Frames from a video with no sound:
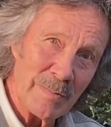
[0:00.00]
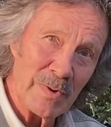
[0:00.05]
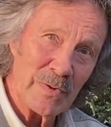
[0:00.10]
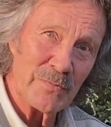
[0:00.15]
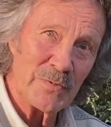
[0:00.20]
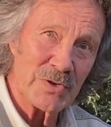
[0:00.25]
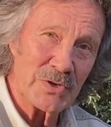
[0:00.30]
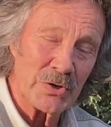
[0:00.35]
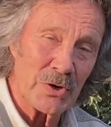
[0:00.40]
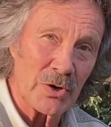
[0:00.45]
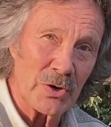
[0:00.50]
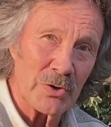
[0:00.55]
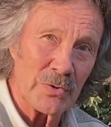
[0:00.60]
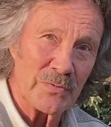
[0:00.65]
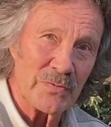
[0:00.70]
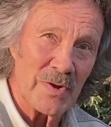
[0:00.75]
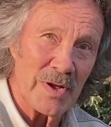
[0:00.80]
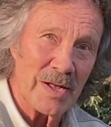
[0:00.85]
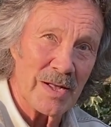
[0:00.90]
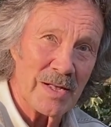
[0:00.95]
a
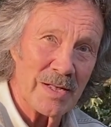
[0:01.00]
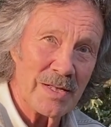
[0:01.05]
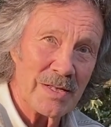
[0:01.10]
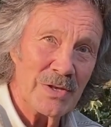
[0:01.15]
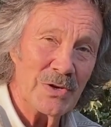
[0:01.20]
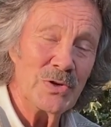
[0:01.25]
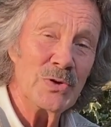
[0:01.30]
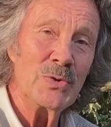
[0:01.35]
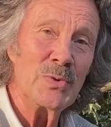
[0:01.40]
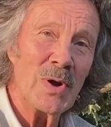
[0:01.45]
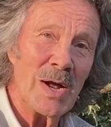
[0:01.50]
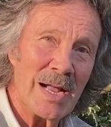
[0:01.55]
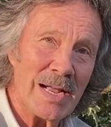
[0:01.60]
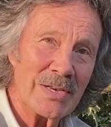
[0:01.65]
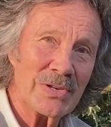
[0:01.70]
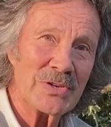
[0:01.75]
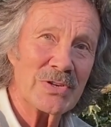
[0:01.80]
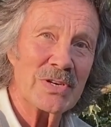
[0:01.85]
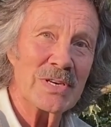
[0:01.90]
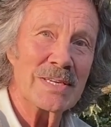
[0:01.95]
photographer, you
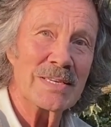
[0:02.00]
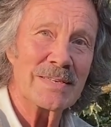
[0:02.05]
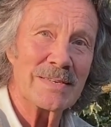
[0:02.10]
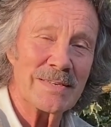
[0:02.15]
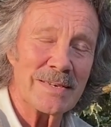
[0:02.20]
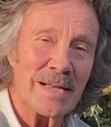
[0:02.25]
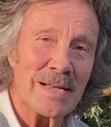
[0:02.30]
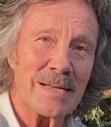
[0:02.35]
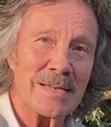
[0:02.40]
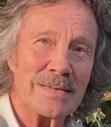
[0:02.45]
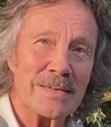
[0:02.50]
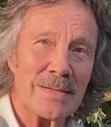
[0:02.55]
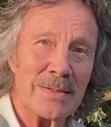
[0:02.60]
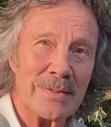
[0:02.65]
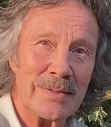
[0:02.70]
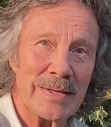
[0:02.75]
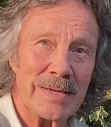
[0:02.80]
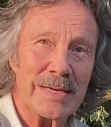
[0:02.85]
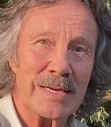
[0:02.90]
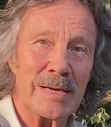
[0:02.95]
actually start to
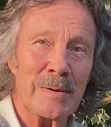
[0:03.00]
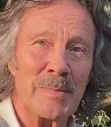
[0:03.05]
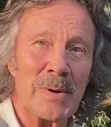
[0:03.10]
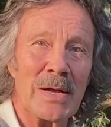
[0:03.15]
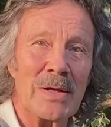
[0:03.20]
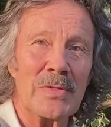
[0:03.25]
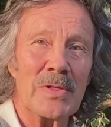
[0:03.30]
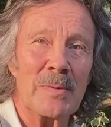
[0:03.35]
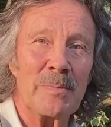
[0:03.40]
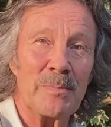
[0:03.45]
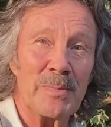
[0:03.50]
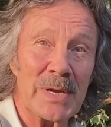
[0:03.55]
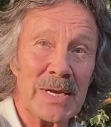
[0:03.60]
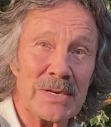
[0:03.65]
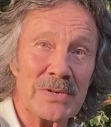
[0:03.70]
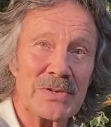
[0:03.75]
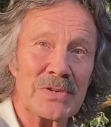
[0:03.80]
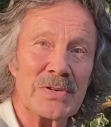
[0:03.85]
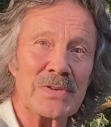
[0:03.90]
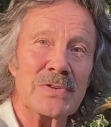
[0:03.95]
think about the
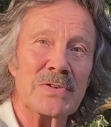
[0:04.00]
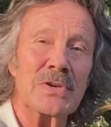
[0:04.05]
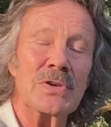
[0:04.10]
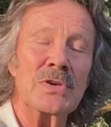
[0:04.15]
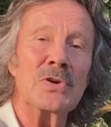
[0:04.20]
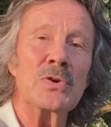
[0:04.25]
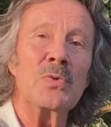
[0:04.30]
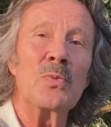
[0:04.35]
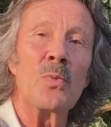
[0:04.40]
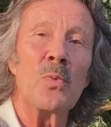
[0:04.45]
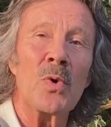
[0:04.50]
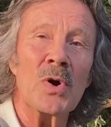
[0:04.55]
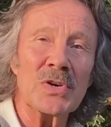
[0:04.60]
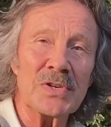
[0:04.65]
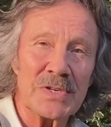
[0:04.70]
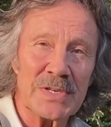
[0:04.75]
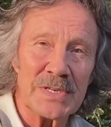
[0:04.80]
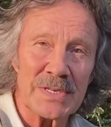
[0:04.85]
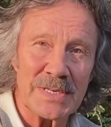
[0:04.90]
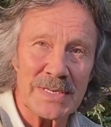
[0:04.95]
pictures that you want
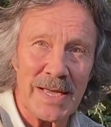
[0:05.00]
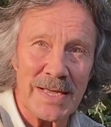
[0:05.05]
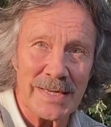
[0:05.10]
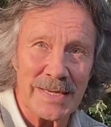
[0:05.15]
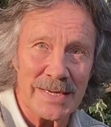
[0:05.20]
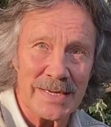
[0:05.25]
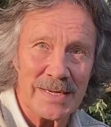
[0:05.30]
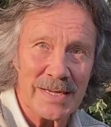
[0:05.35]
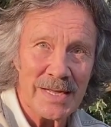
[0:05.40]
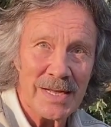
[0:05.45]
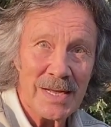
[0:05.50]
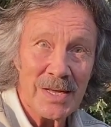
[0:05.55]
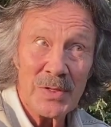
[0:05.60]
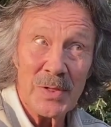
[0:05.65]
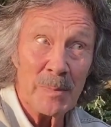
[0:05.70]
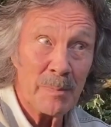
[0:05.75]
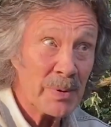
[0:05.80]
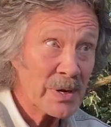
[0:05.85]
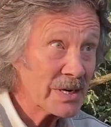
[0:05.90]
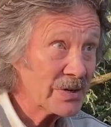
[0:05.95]
to take, the
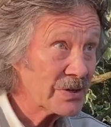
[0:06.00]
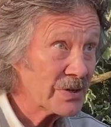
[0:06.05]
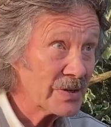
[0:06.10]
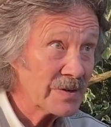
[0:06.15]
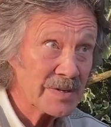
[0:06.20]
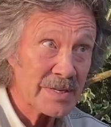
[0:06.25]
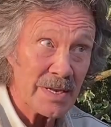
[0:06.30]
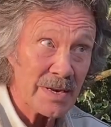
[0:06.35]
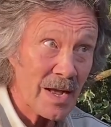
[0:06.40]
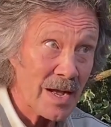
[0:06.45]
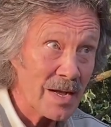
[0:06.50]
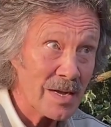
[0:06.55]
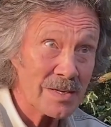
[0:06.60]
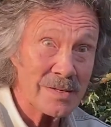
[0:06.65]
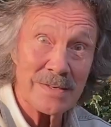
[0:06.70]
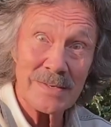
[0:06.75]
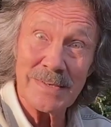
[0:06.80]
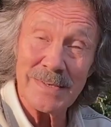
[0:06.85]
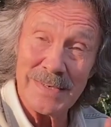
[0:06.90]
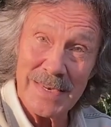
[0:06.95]
pictures that aren't
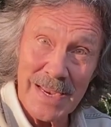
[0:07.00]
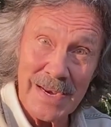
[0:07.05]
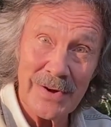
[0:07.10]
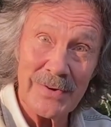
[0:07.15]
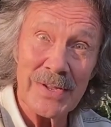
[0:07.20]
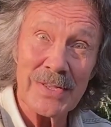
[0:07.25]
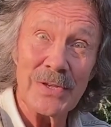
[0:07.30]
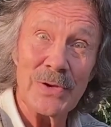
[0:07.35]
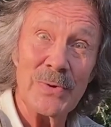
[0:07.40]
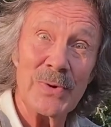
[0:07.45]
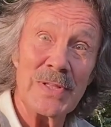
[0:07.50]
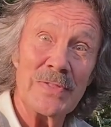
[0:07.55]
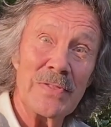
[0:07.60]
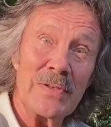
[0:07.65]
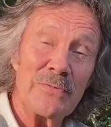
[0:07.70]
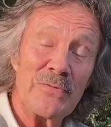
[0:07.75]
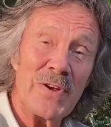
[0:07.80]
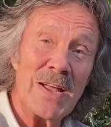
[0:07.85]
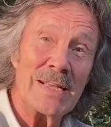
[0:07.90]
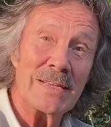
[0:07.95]
staring you in the
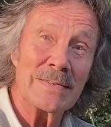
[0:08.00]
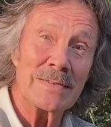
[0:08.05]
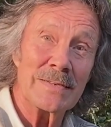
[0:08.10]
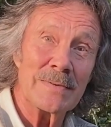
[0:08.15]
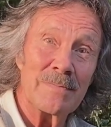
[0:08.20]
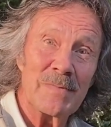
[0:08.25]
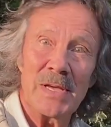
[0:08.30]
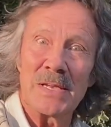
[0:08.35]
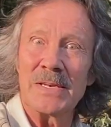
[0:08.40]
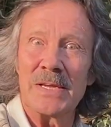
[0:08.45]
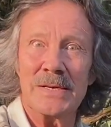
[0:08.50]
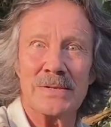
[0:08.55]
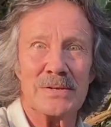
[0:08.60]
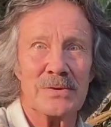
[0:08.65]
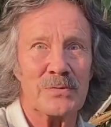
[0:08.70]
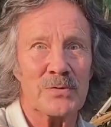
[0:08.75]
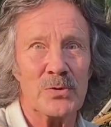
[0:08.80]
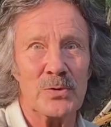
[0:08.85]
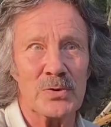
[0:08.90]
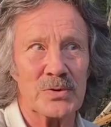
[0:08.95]
face. And yes,
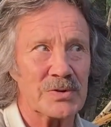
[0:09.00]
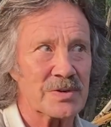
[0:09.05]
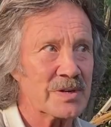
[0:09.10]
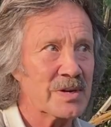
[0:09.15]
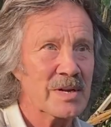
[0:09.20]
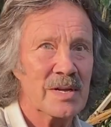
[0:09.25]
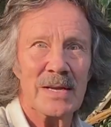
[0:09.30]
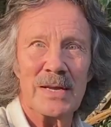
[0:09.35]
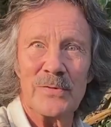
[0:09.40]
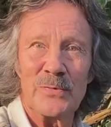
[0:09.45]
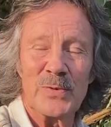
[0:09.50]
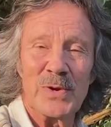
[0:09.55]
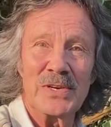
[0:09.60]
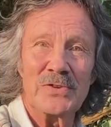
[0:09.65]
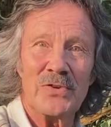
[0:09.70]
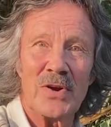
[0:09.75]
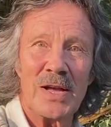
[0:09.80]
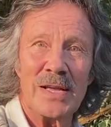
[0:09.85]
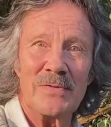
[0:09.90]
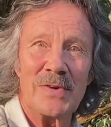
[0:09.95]
of course, if we
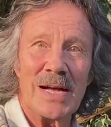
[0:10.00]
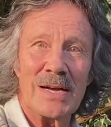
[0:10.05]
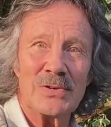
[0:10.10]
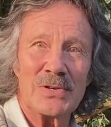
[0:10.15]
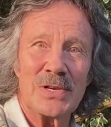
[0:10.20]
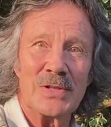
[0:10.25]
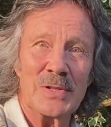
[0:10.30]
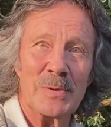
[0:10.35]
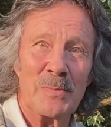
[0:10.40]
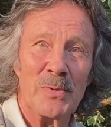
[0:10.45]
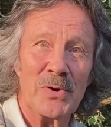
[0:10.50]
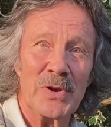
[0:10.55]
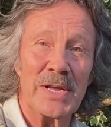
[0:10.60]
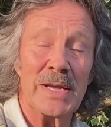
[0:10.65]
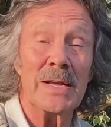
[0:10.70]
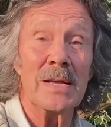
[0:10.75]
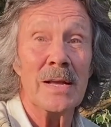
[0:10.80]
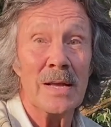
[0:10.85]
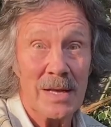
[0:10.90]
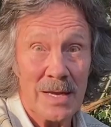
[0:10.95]
drive out in the morning
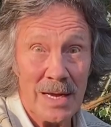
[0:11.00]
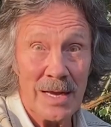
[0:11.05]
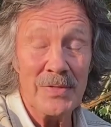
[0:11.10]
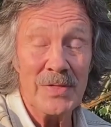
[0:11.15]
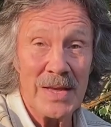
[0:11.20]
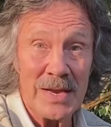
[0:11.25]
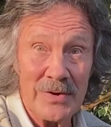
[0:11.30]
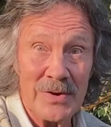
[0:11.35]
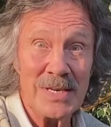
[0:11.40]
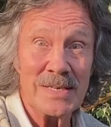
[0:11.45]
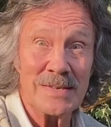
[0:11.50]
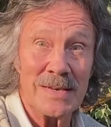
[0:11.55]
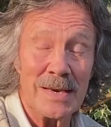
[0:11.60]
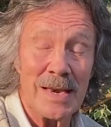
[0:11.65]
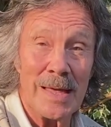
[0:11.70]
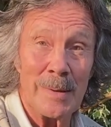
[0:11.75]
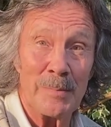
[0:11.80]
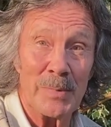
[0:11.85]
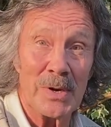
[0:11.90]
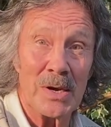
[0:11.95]
and there is a
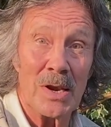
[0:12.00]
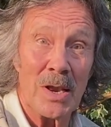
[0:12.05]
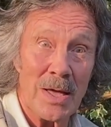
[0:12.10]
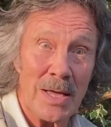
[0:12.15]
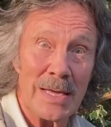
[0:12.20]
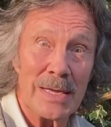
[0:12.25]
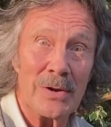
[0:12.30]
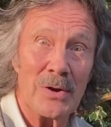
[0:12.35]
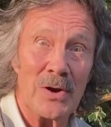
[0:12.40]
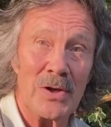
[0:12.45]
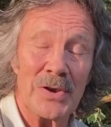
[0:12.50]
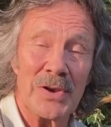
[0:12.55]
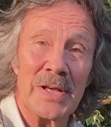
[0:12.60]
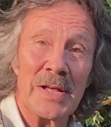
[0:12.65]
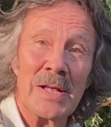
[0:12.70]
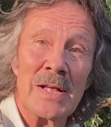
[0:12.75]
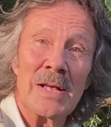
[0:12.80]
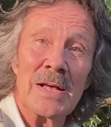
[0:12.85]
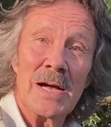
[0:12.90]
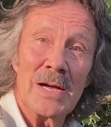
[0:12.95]
leopard lying on
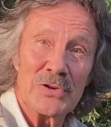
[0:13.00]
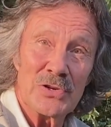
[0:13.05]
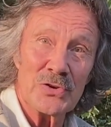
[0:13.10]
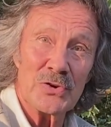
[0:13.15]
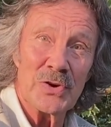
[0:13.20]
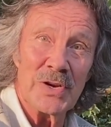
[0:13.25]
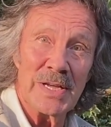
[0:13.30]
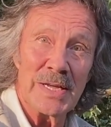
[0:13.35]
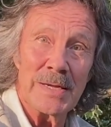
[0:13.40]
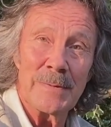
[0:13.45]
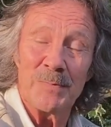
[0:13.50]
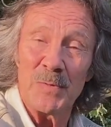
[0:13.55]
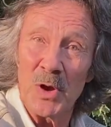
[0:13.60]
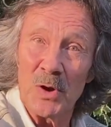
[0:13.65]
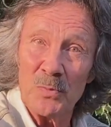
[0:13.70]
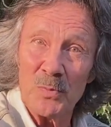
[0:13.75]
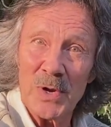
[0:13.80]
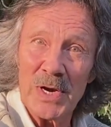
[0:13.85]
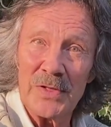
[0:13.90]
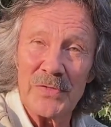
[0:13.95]
a tree, on
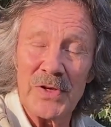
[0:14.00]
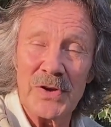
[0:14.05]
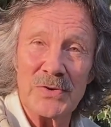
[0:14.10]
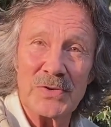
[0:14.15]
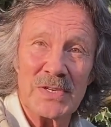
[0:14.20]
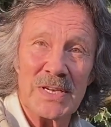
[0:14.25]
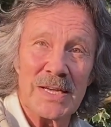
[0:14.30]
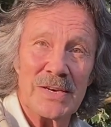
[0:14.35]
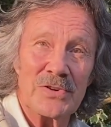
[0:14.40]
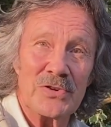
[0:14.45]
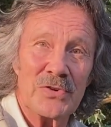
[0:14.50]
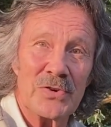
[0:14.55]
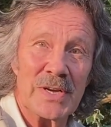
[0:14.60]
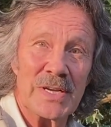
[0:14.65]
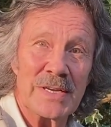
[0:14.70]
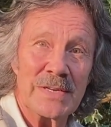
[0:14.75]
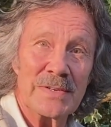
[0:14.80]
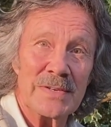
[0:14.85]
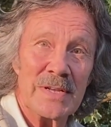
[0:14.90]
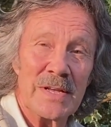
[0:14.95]
one of those dead
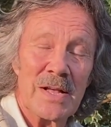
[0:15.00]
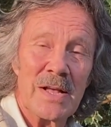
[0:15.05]
trees,